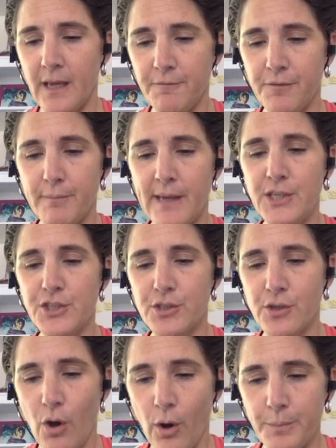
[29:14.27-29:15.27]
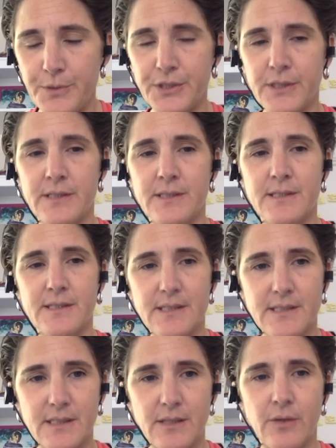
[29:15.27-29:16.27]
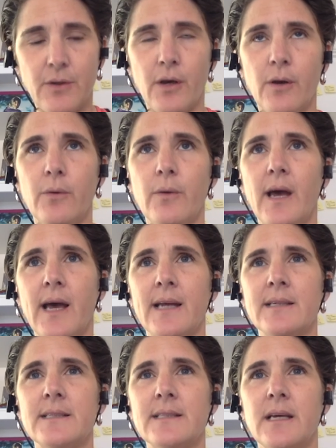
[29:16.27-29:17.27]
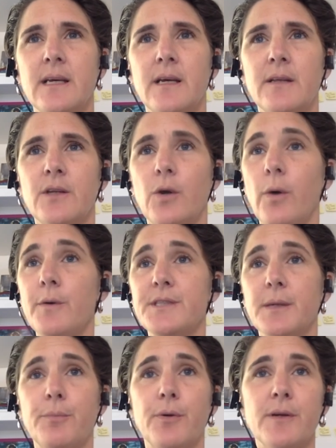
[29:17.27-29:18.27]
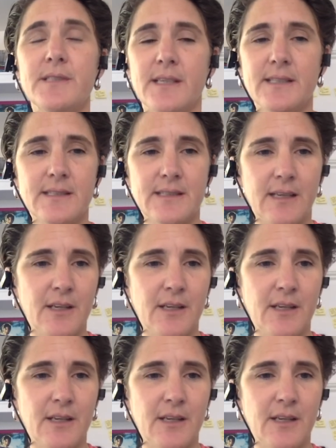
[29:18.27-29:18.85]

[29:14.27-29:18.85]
information options, you know, and the quoting process,